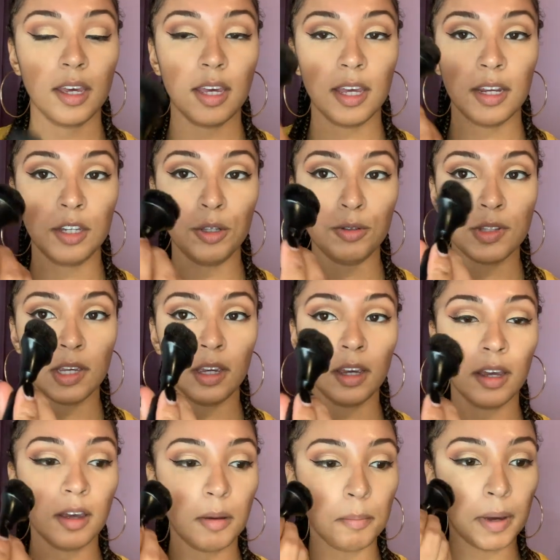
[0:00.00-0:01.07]
And using
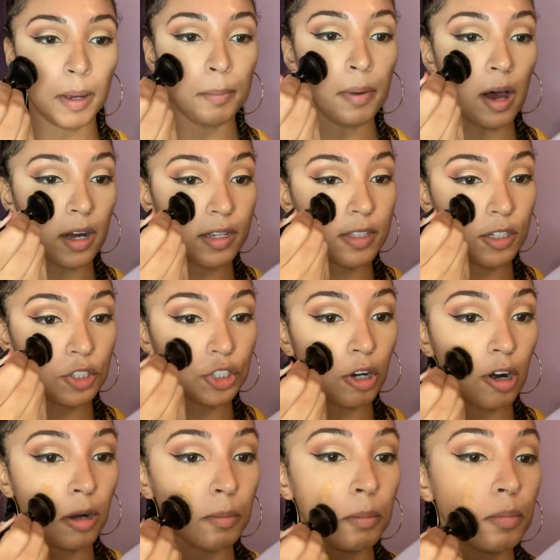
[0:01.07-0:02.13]
my
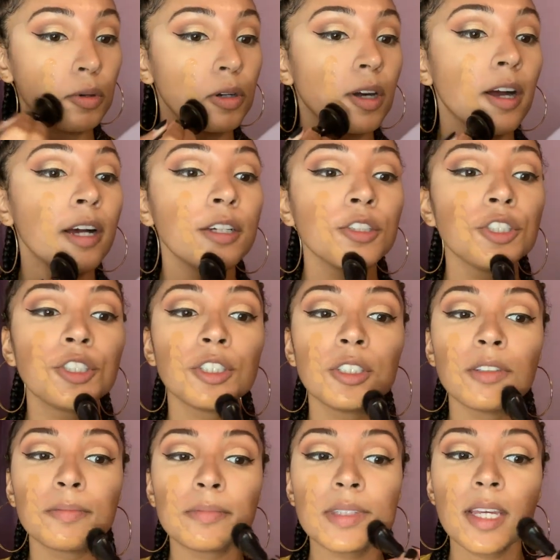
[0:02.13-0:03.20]
BoxyCharm brush,
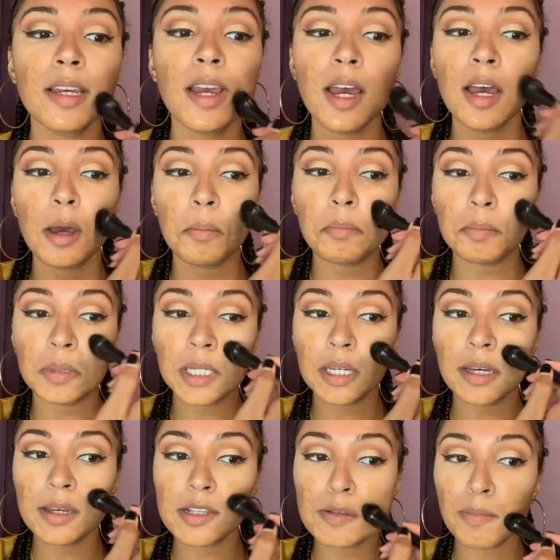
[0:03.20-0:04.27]

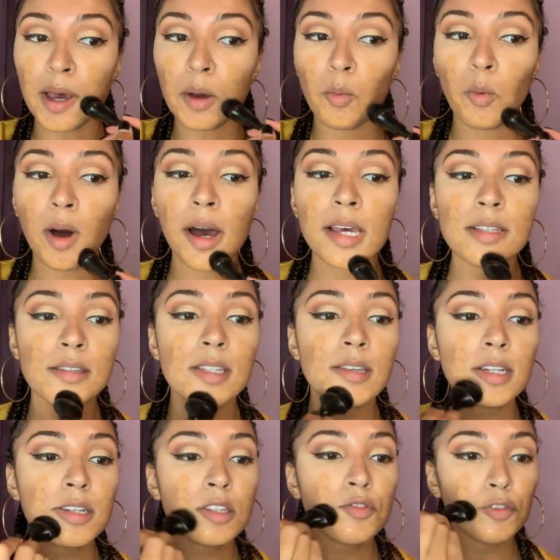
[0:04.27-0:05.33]
because my
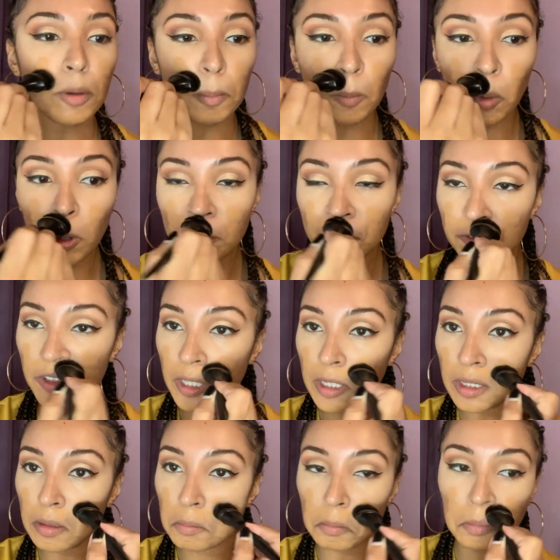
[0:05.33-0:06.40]
Y6 from
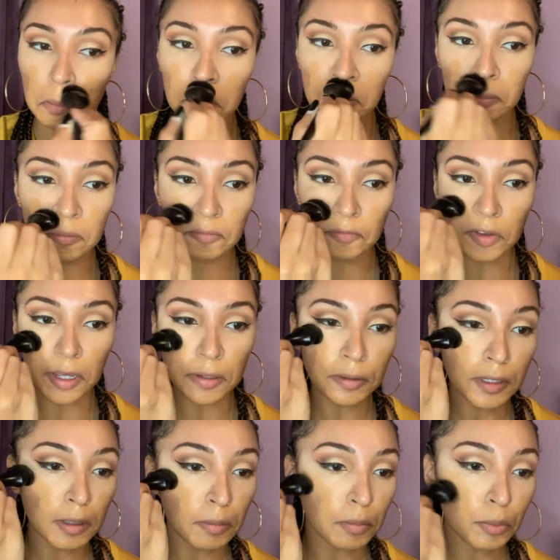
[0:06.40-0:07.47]
Morphe
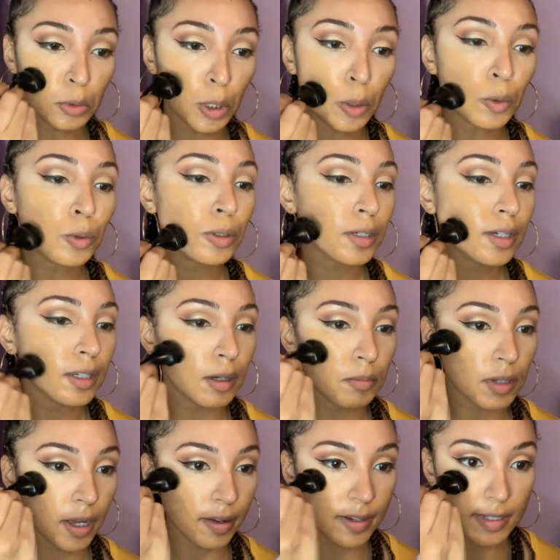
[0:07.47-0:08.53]
finally broke, and I'm
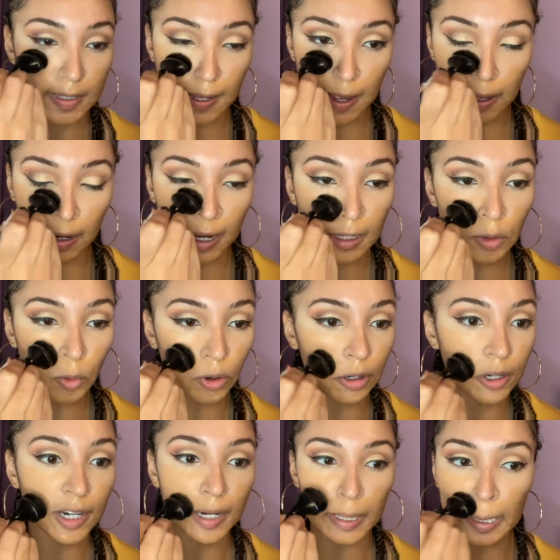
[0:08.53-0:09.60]
kind of sad. I can
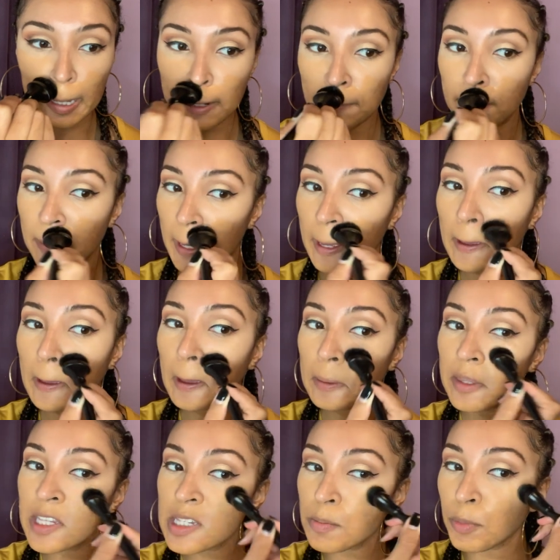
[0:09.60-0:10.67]
order it again, but
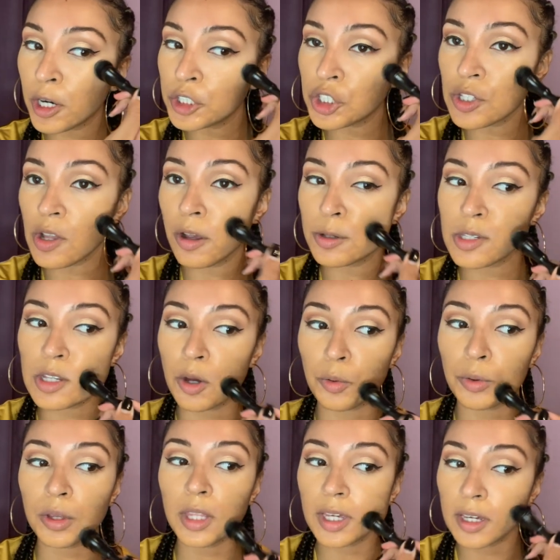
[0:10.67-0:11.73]
this brush is also
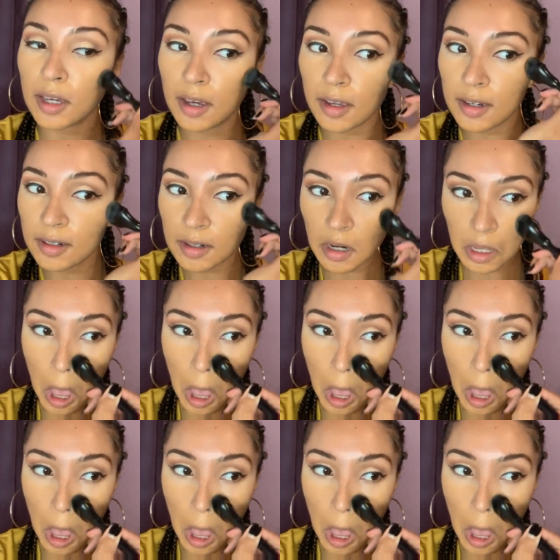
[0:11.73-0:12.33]
really good.